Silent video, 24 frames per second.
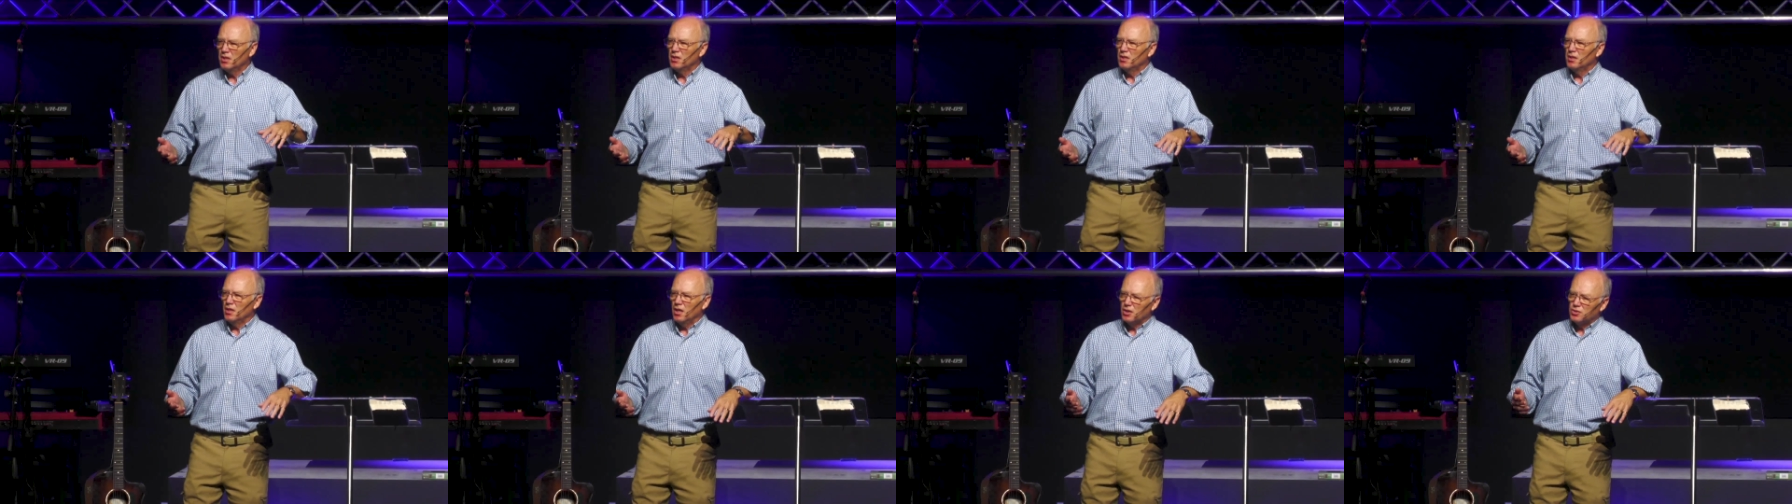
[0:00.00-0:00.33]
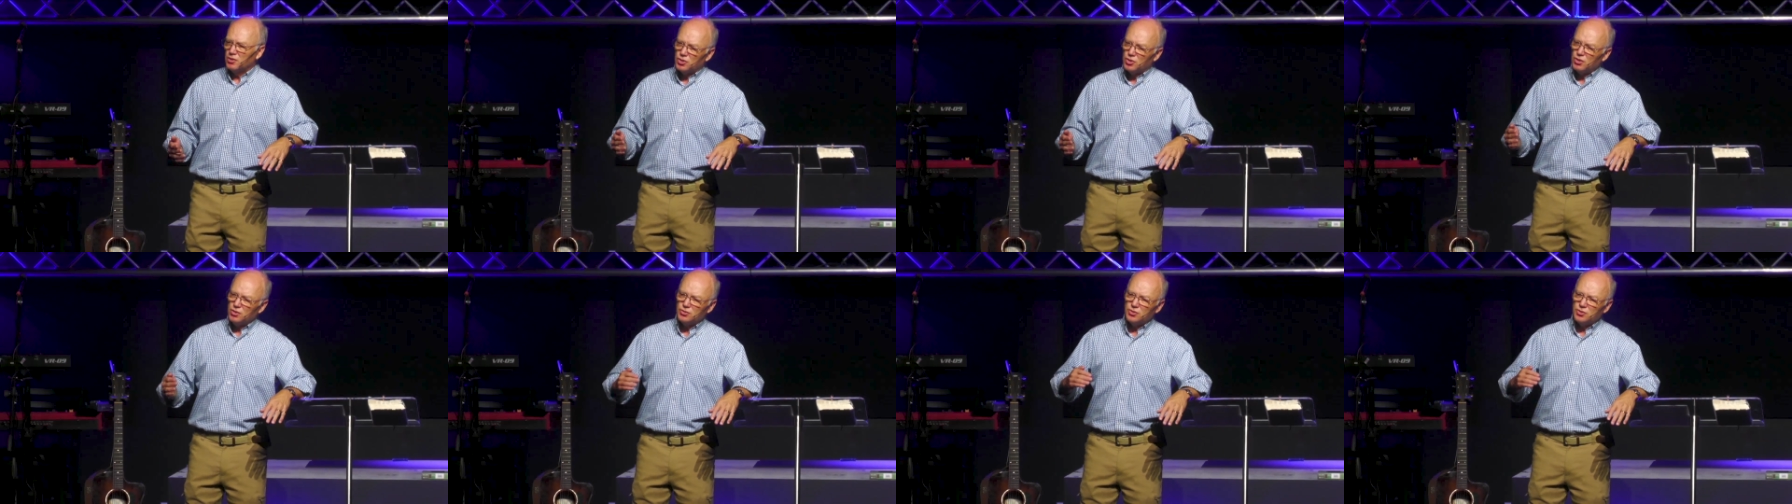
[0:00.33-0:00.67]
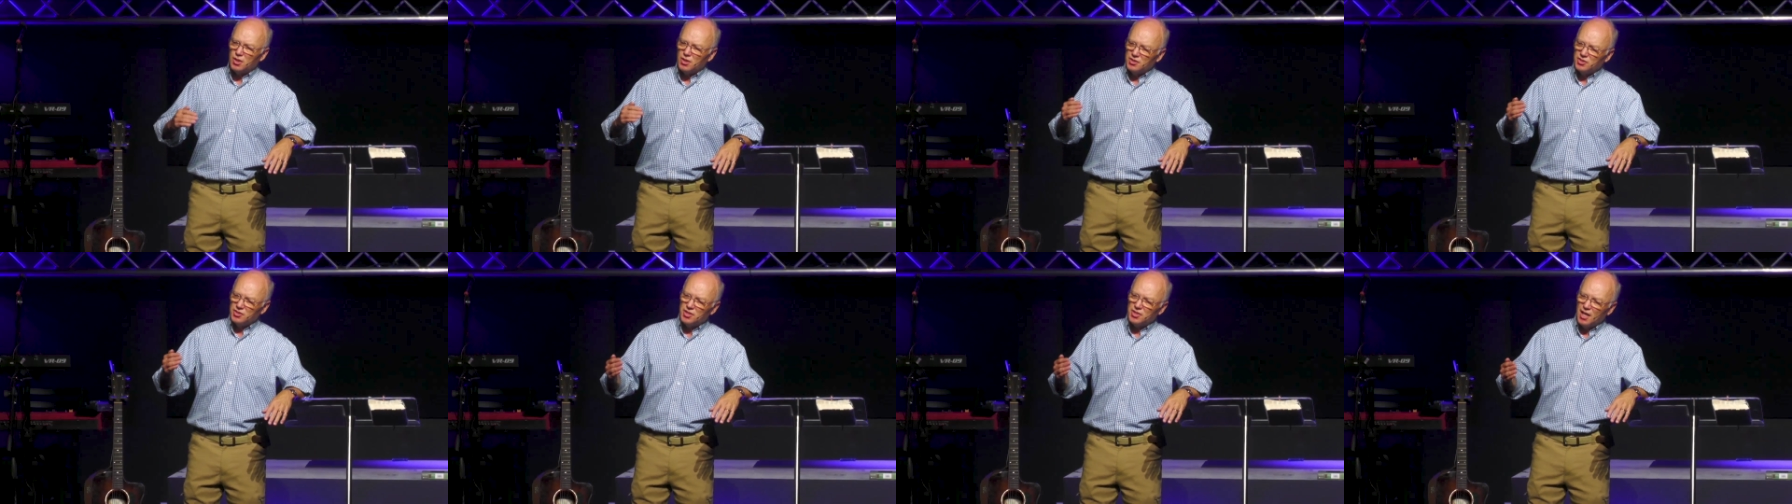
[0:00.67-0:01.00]
A church our
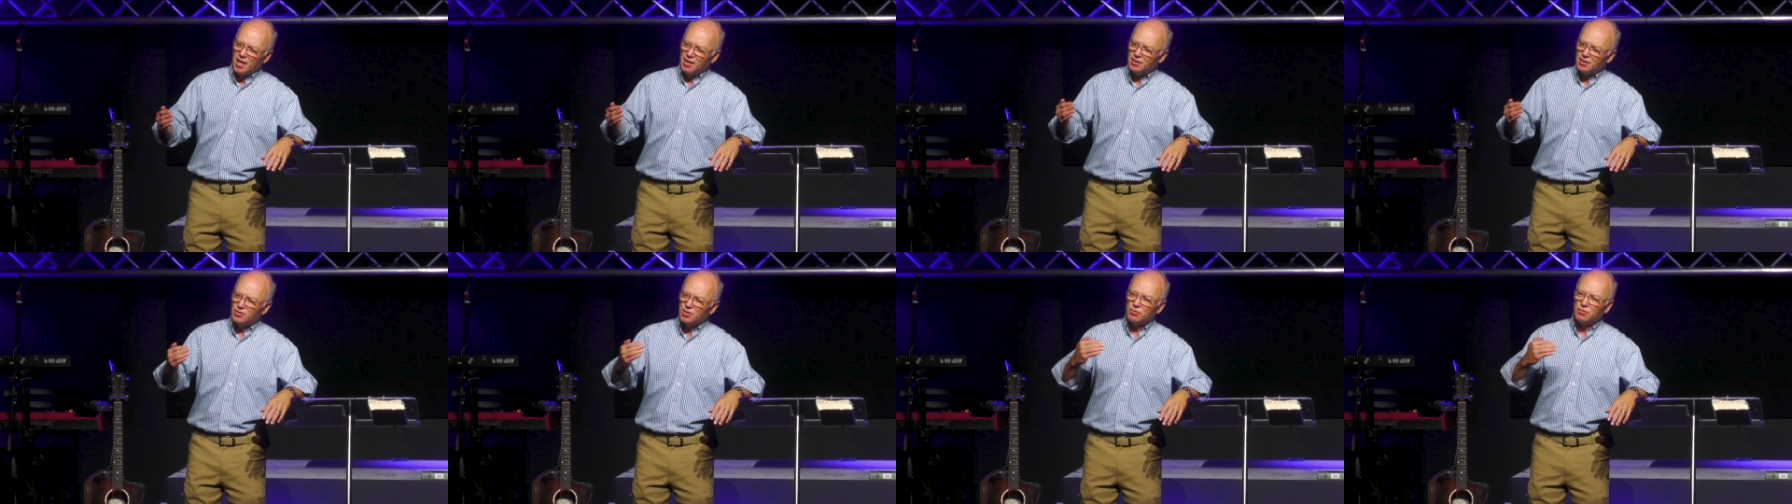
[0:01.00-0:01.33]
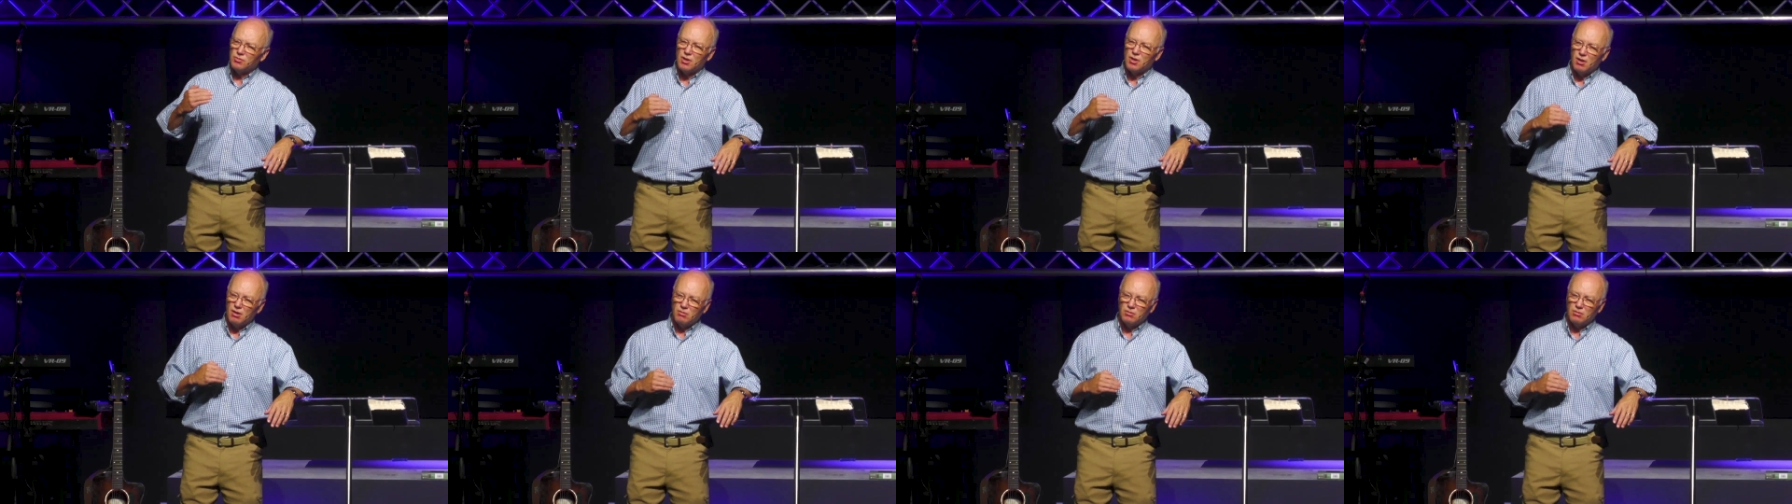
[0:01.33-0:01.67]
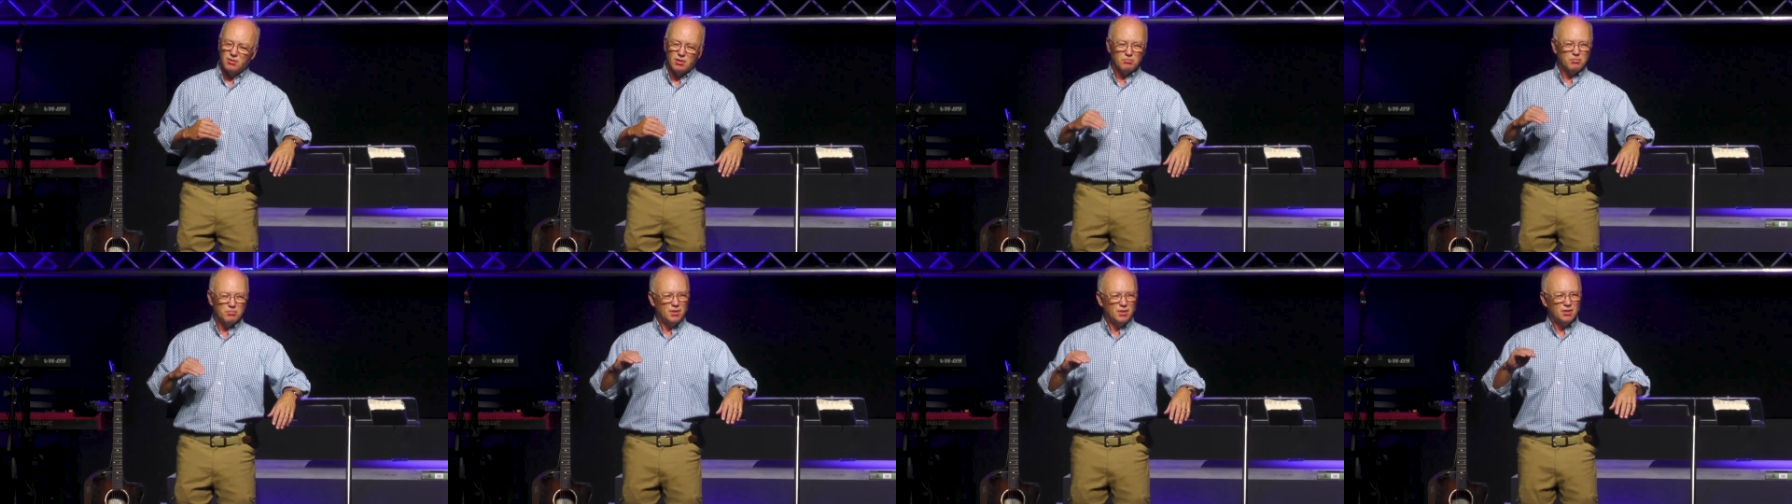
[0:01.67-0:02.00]
size on our own
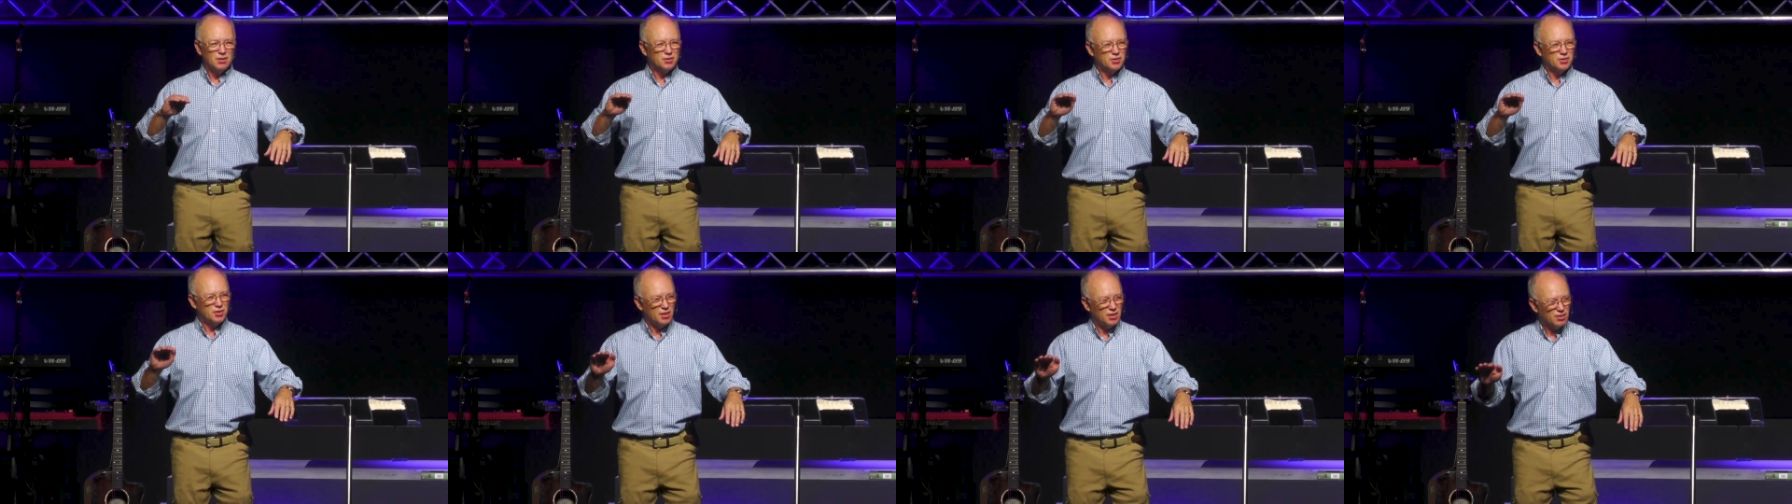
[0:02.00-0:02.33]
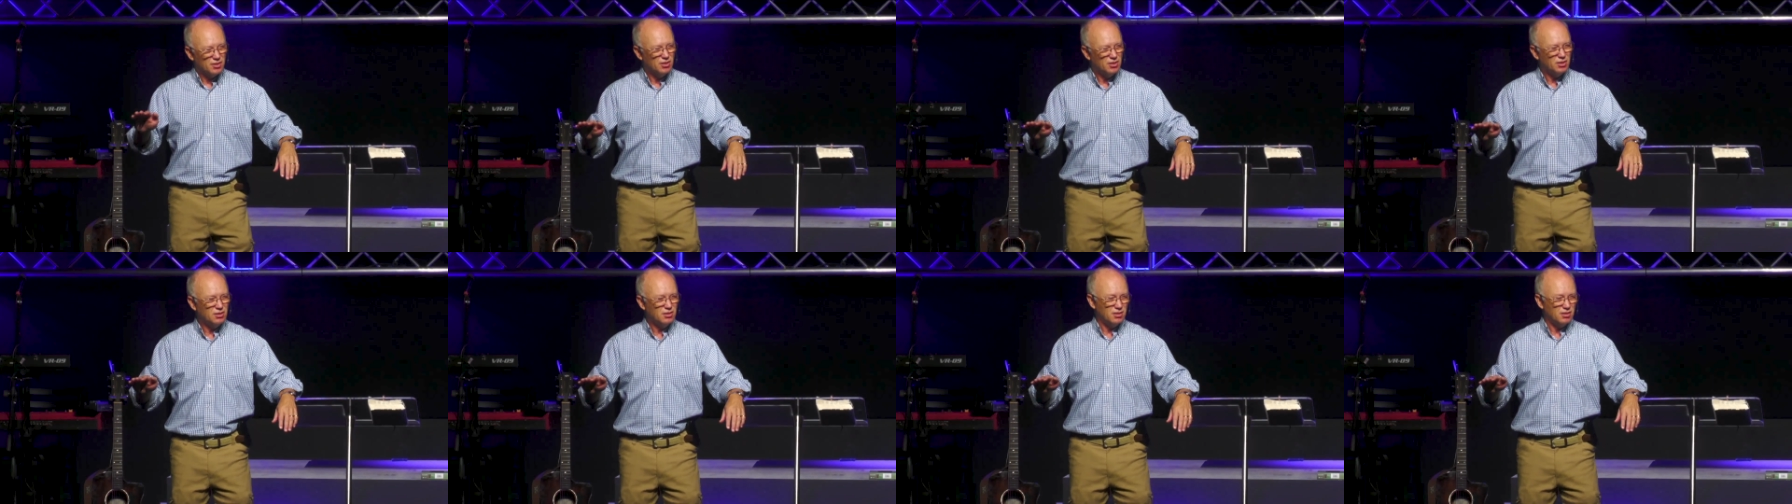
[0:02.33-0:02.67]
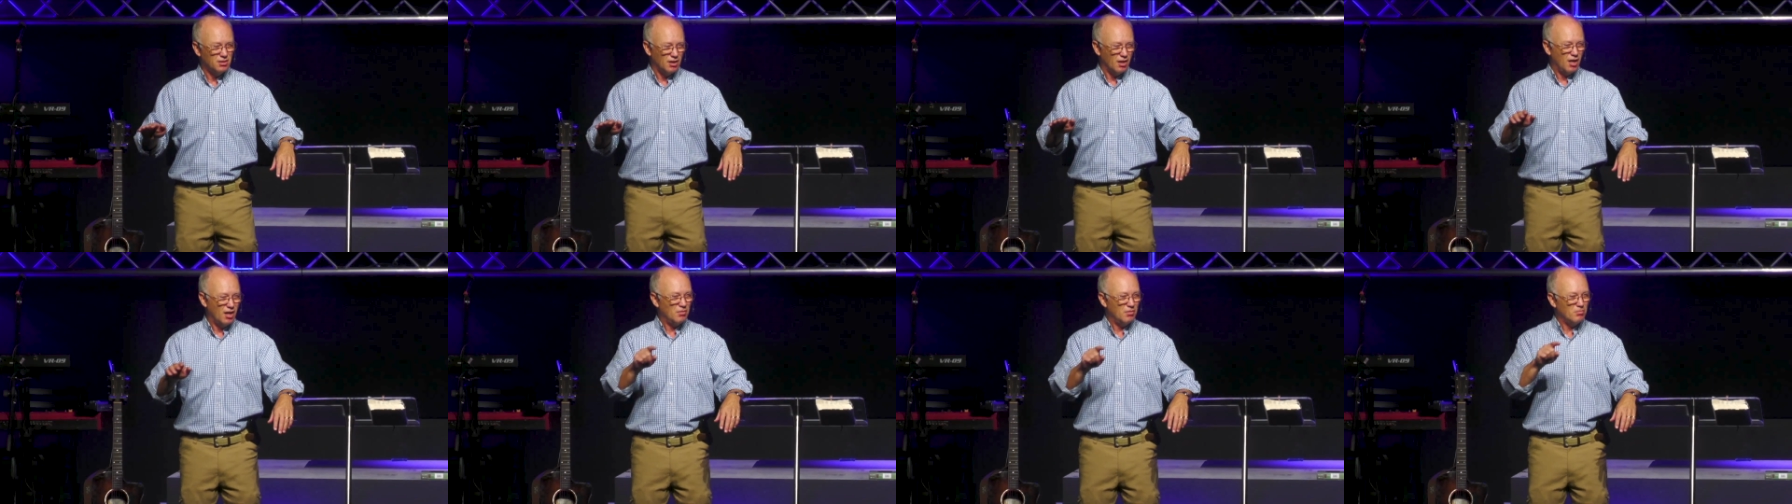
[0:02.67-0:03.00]
ability could
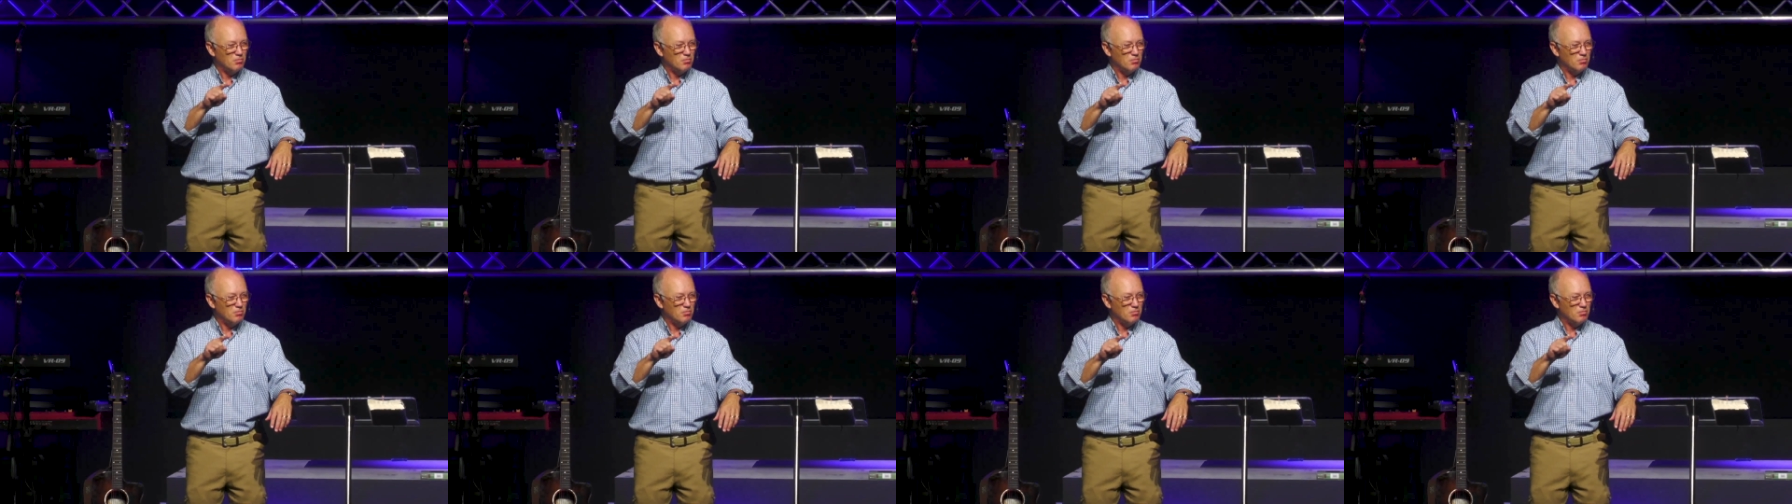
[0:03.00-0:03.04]
not,